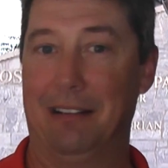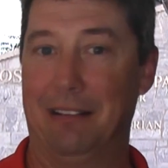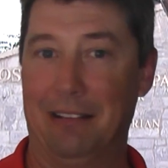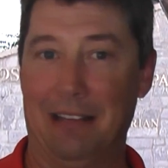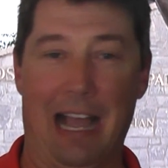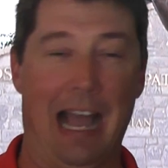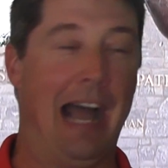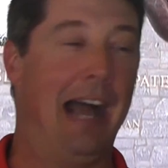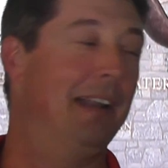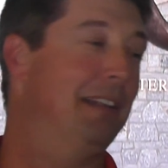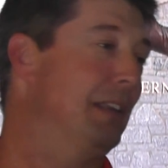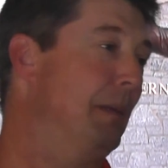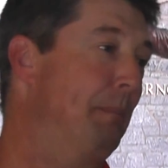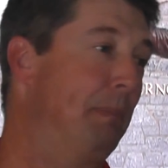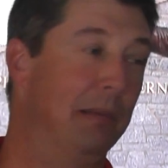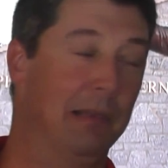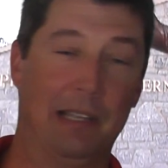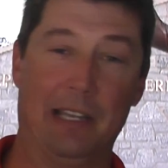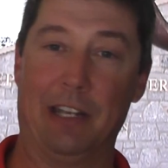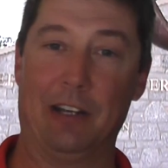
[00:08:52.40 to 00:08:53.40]
Not the
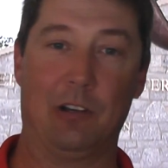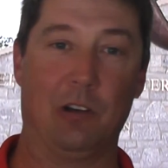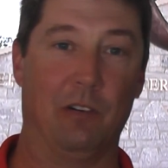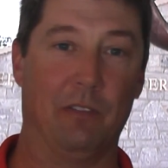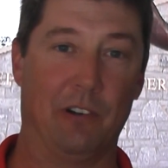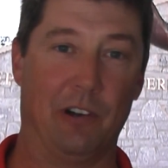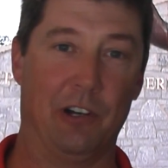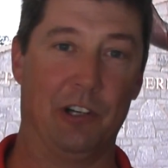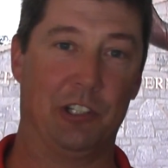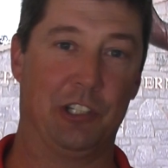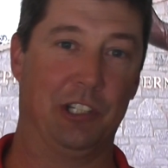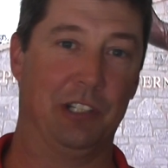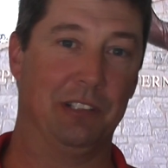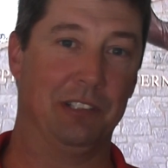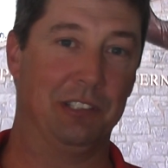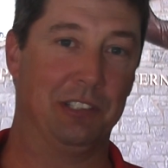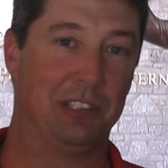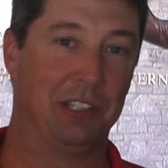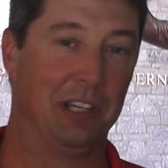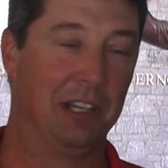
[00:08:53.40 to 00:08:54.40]
political
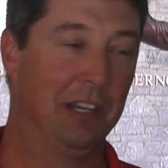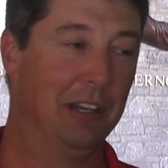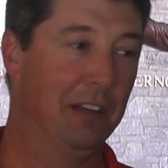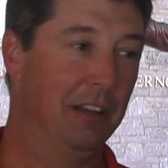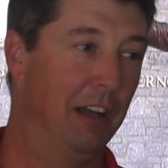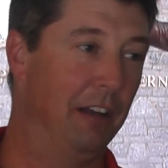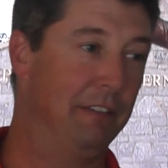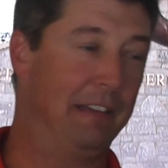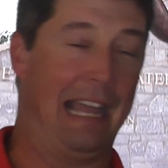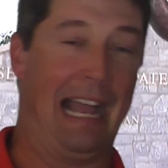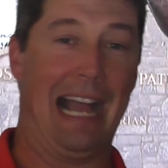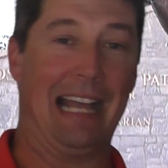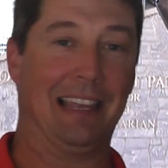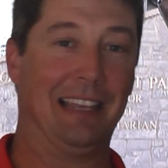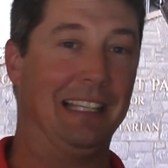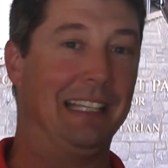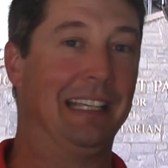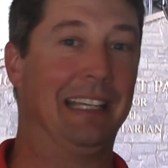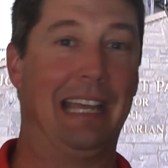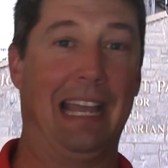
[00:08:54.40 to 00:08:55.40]
versions of
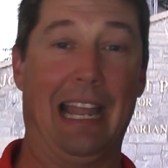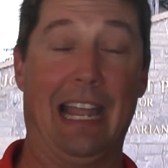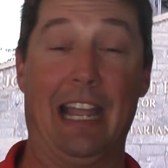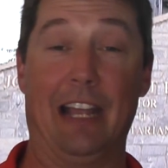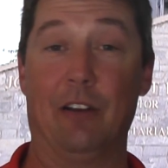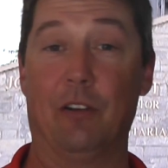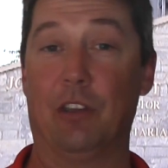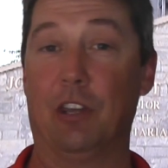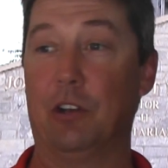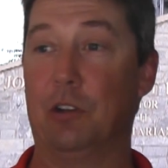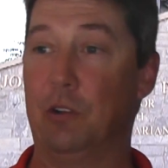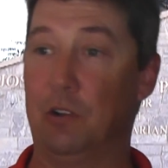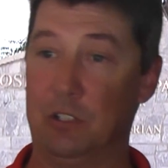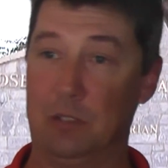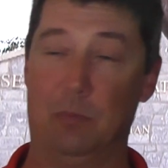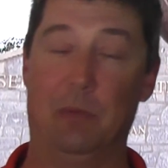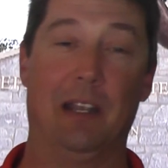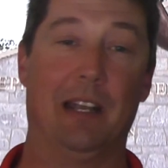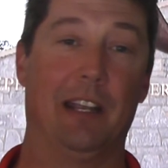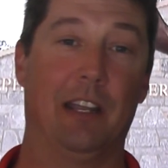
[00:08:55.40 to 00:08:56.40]
Kathleen Kane or the
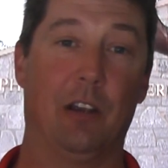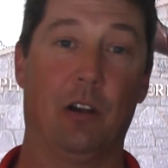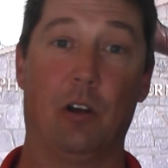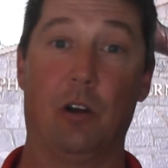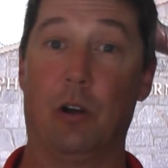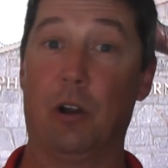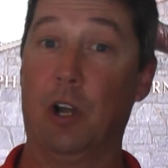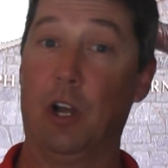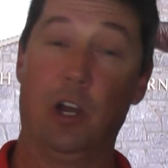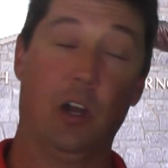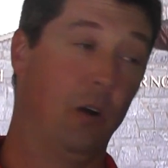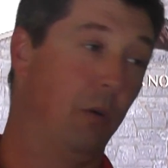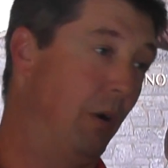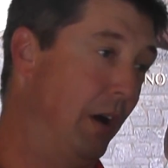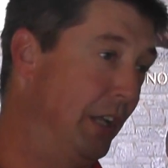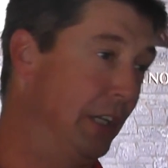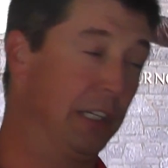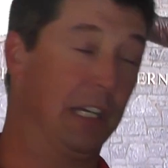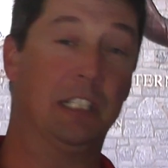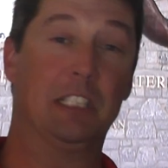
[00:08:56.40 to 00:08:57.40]
news media or
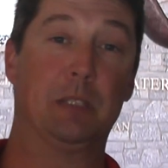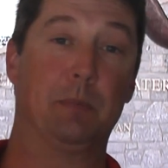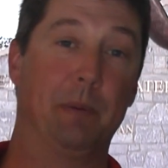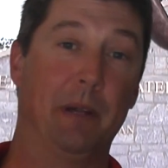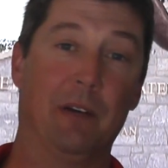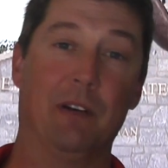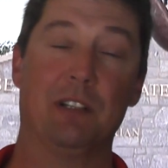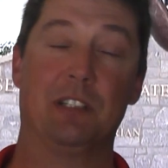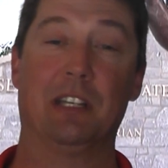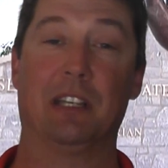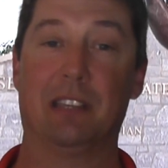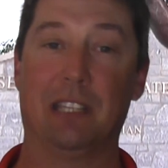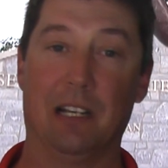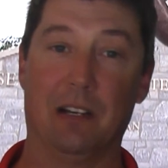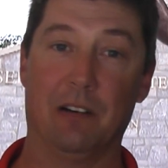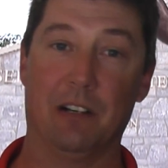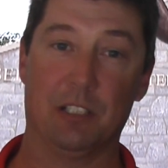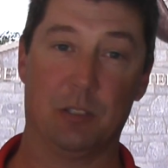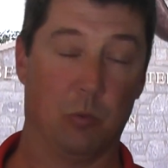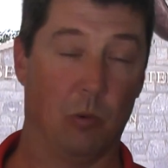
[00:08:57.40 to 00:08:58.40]
what other conspiracy
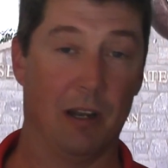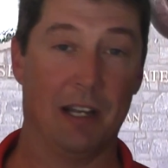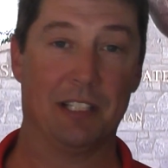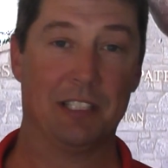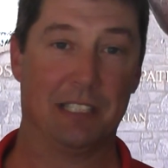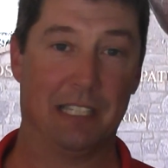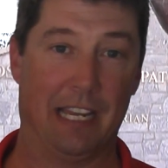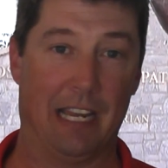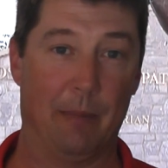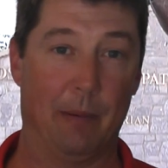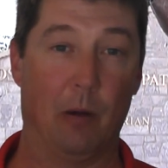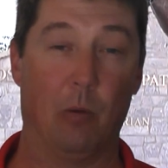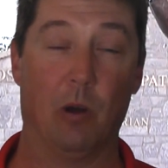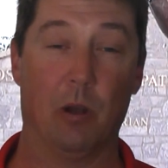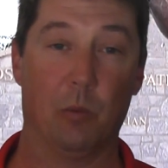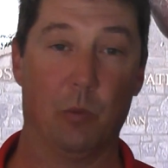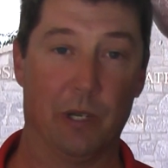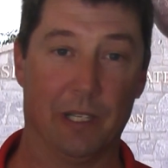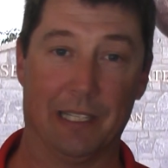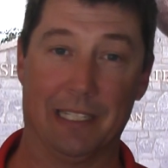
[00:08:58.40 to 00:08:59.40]
theorists want to say about
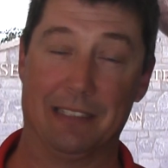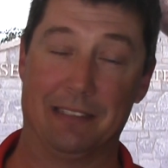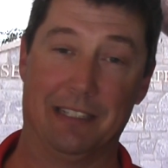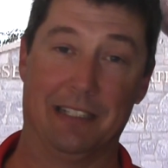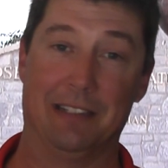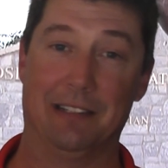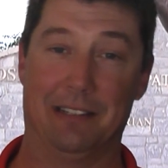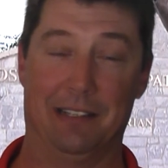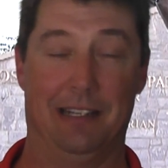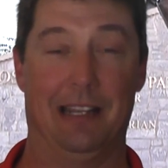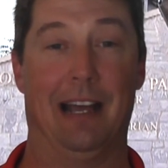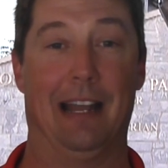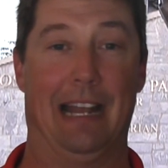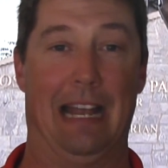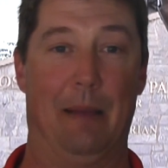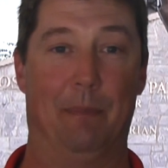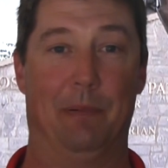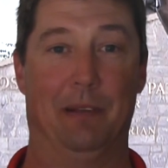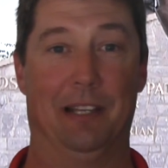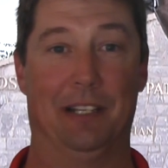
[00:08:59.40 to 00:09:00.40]
what really did and did not
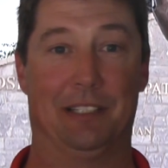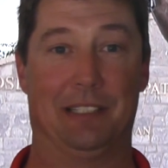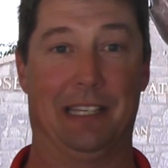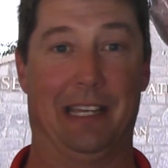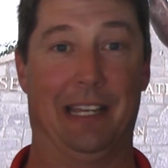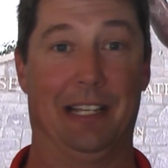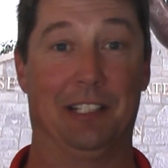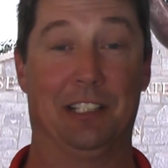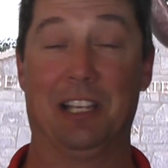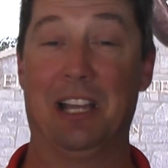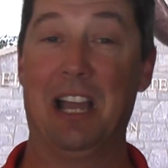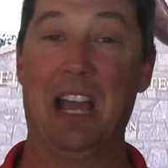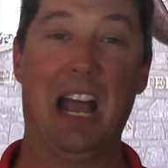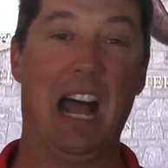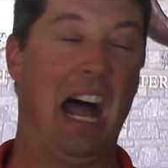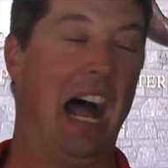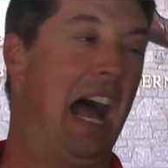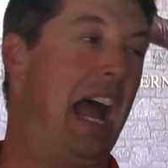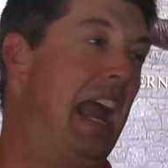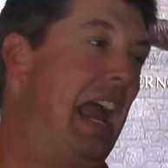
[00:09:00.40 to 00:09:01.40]
happen in this case.
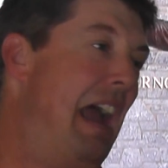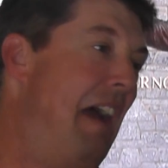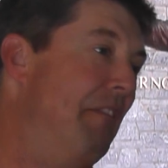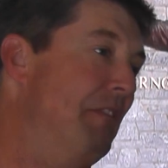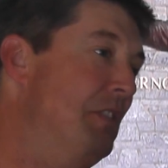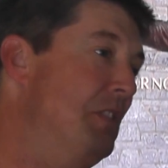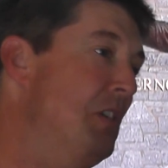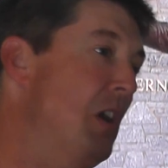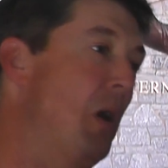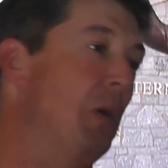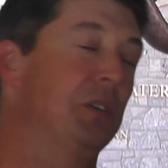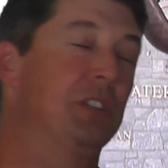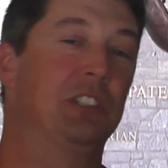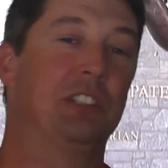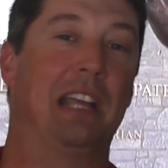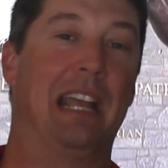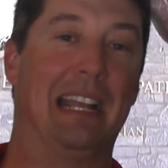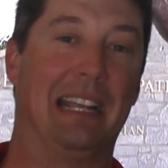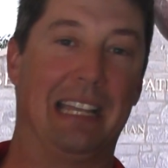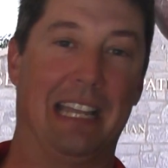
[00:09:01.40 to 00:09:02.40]
I have no
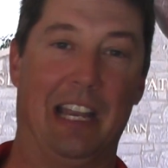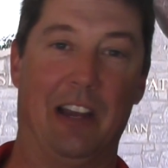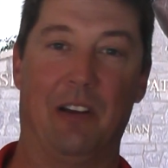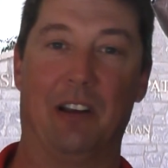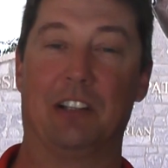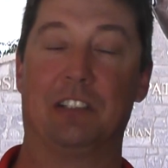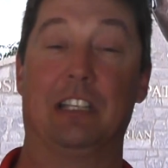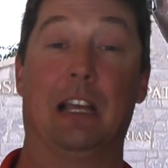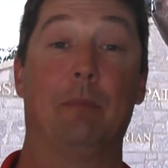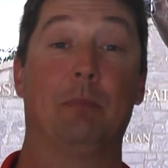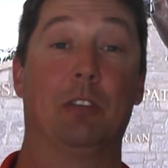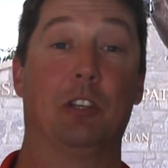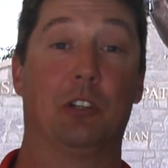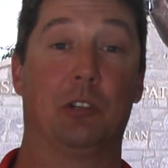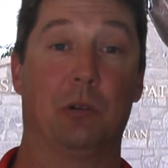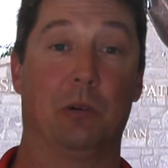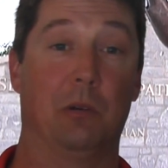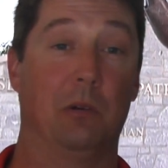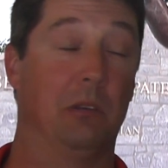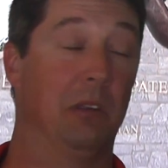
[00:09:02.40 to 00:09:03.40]
stake here except the
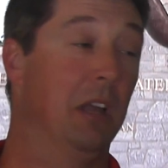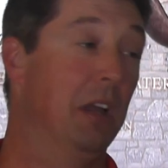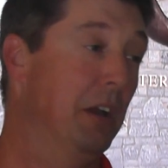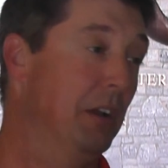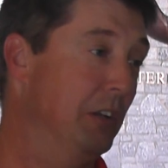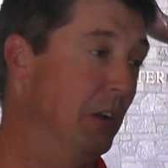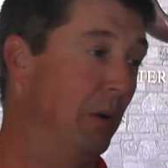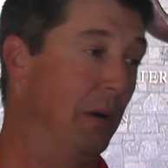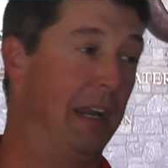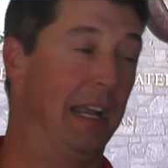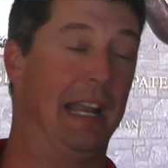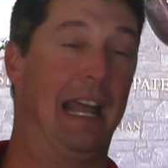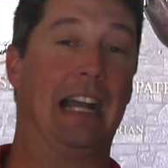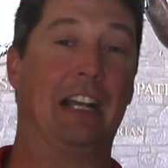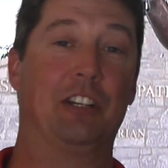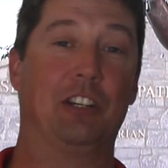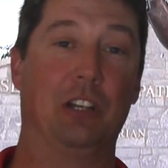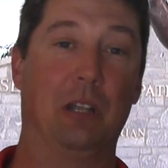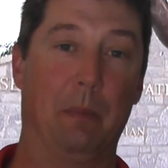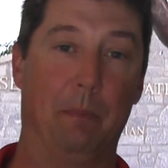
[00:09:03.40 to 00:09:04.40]
truth, no
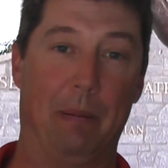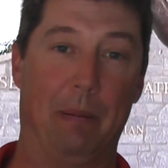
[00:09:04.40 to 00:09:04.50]
connection to